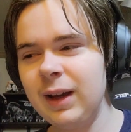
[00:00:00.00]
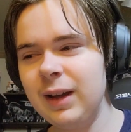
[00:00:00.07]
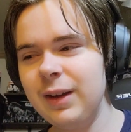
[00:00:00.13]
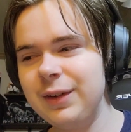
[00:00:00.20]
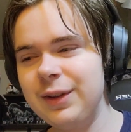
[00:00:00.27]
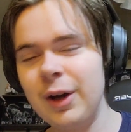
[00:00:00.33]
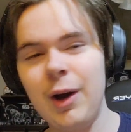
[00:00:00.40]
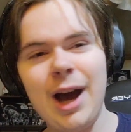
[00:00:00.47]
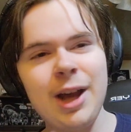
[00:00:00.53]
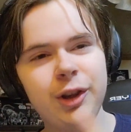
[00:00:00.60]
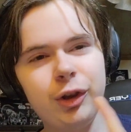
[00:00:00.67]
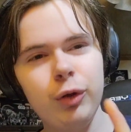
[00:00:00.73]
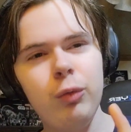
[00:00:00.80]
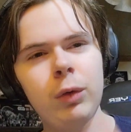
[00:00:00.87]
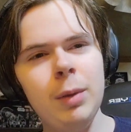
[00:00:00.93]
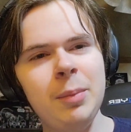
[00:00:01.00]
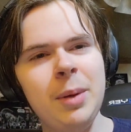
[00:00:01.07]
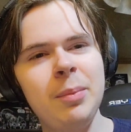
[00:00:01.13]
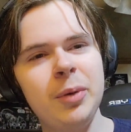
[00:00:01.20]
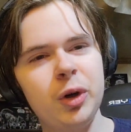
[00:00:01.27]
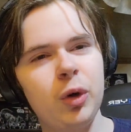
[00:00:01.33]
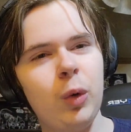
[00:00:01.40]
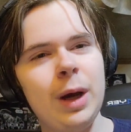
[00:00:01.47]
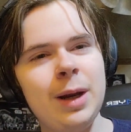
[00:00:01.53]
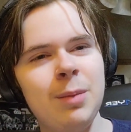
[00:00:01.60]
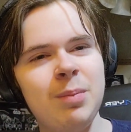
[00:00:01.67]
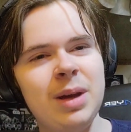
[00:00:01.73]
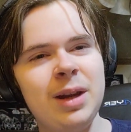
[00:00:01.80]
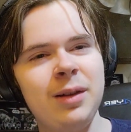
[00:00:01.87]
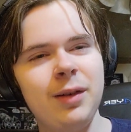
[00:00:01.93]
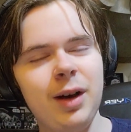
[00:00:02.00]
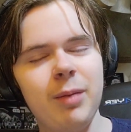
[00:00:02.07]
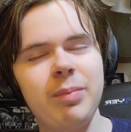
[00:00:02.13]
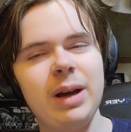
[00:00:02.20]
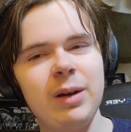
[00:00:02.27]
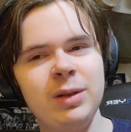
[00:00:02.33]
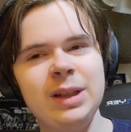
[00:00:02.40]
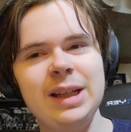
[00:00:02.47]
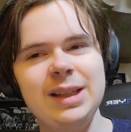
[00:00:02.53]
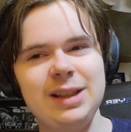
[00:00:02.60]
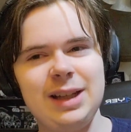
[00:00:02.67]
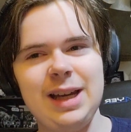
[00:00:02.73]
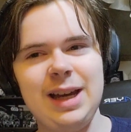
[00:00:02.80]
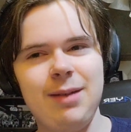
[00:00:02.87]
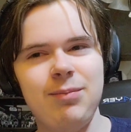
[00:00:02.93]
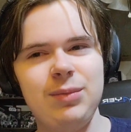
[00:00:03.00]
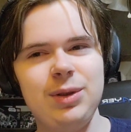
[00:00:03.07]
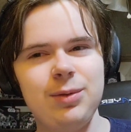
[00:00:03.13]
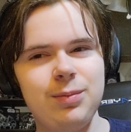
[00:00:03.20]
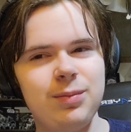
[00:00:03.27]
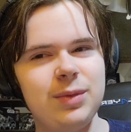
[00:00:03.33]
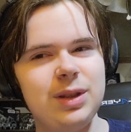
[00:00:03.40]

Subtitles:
So I do remember quite a bit about these games,